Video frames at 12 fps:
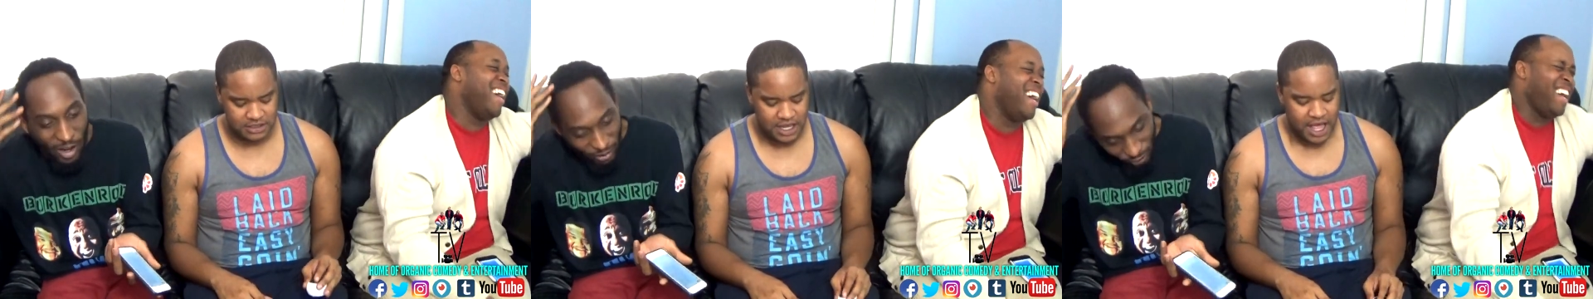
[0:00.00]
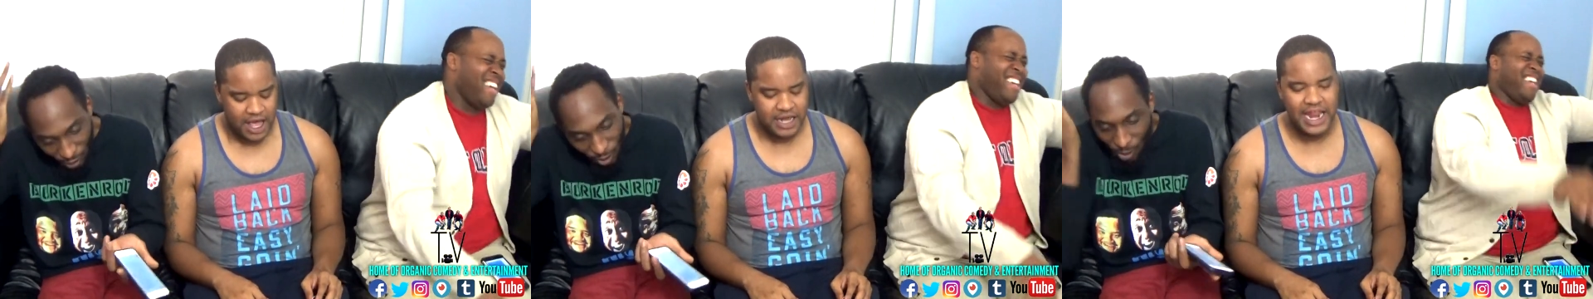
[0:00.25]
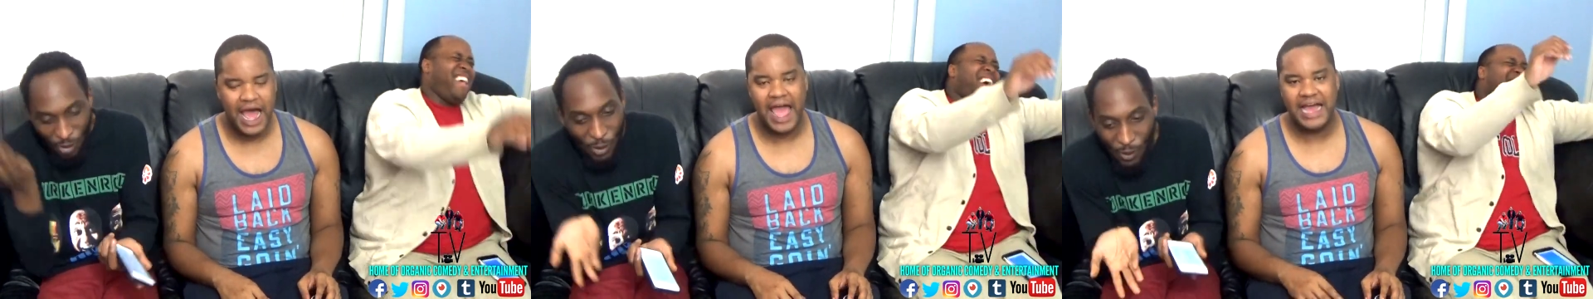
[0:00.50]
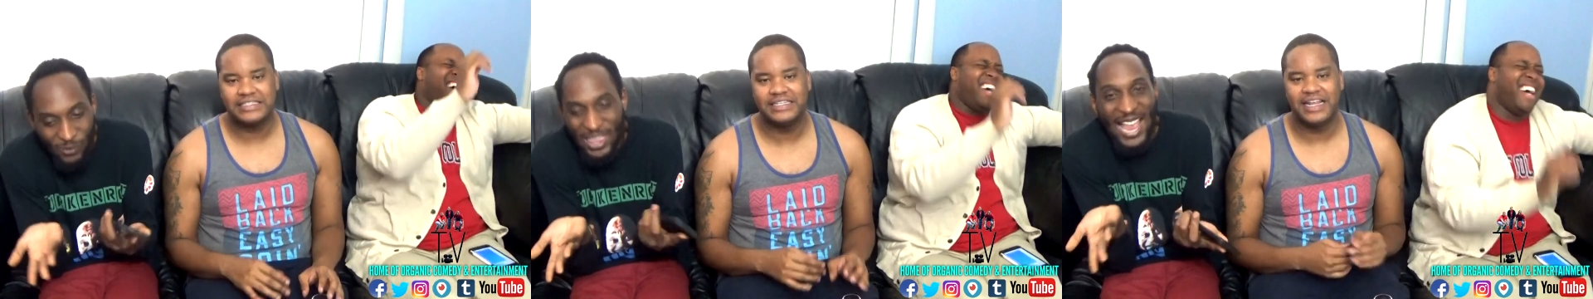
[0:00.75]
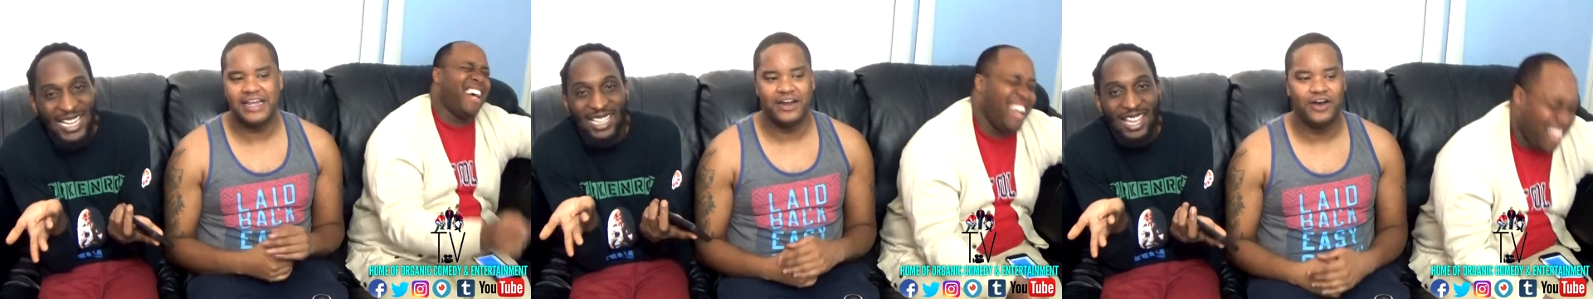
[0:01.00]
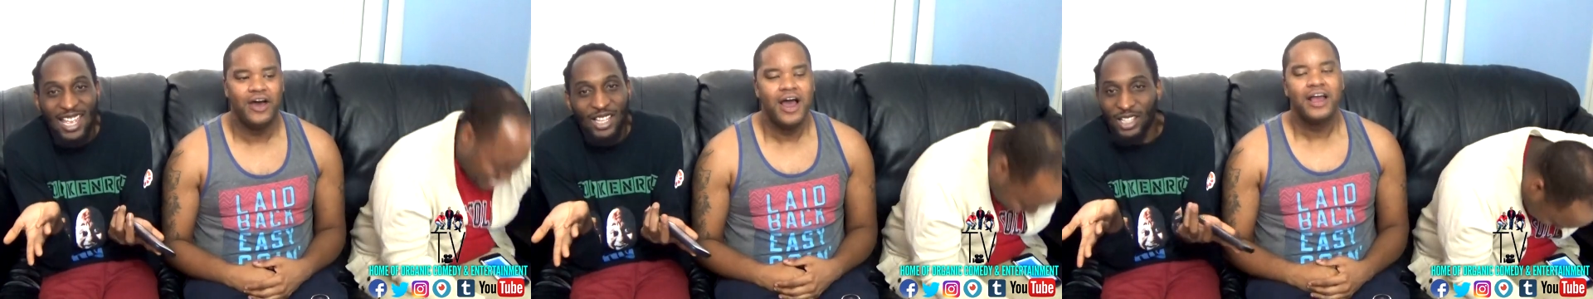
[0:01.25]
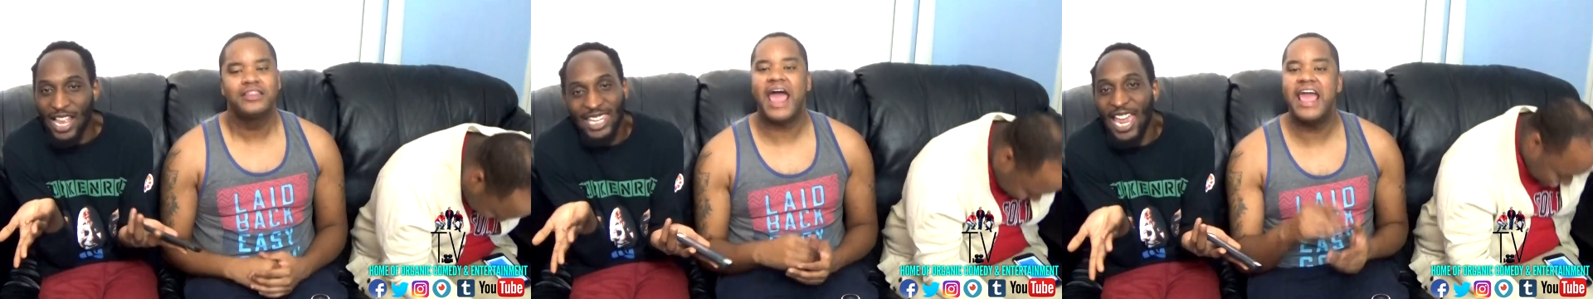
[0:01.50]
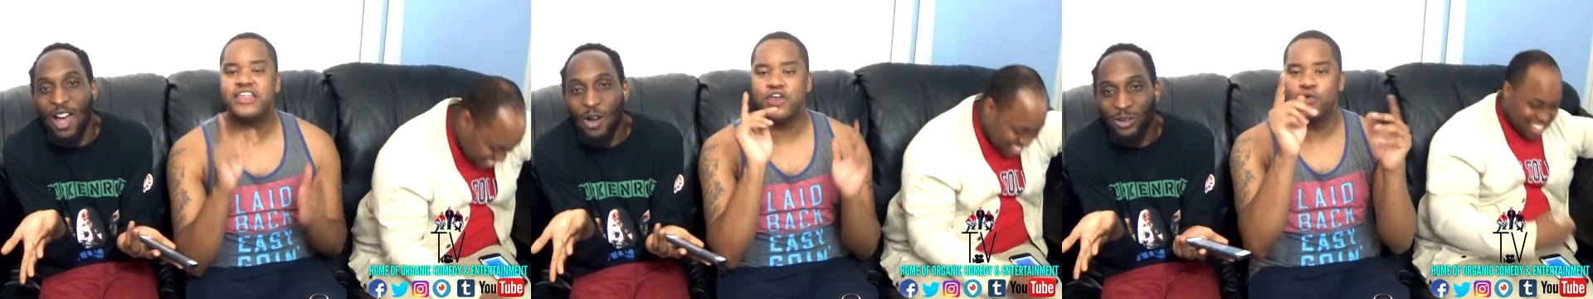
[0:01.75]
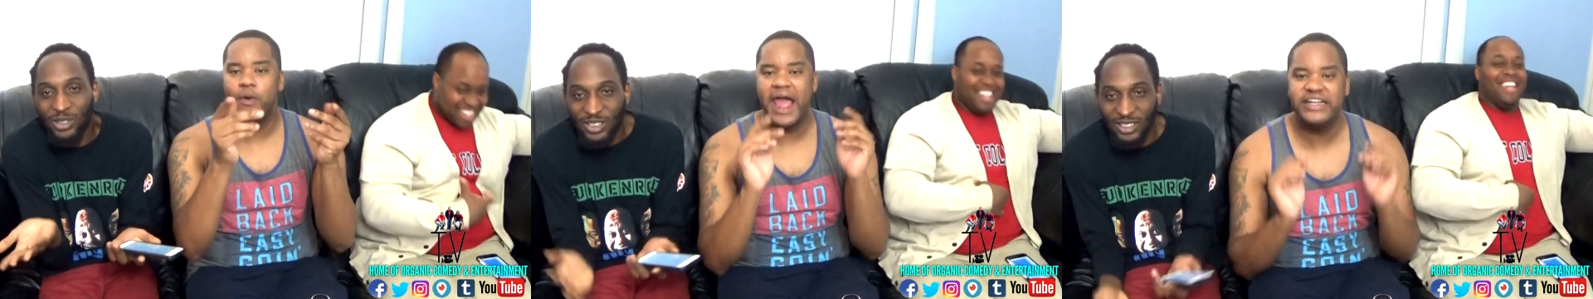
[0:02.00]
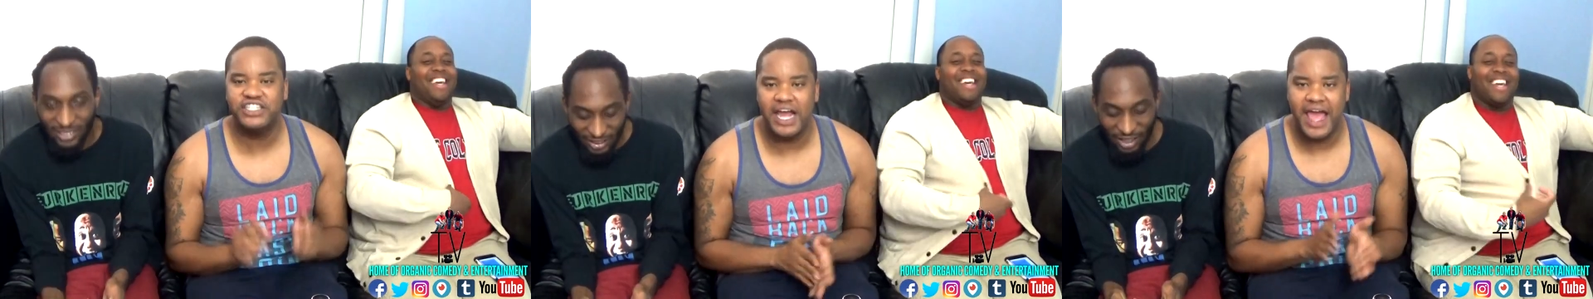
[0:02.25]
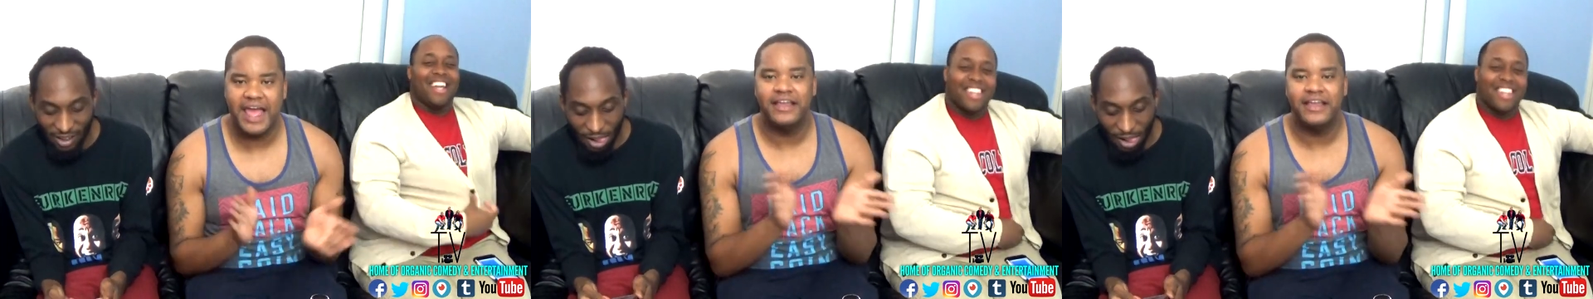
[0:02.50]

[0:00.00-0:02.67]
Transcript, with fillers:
Speaker 1: So not accidental. That, that Thank counts. you, Ray J.